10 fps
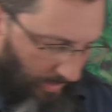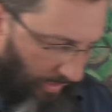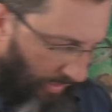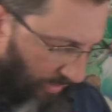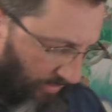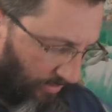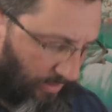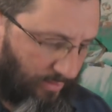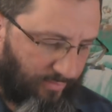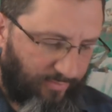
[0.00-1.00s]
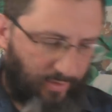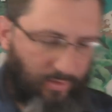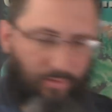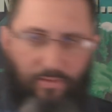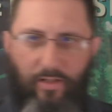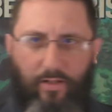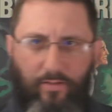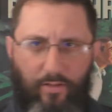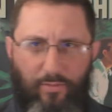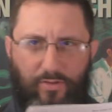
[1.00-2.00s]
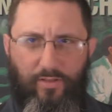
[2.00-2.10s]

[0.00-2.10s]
And it, it's a footnote there, number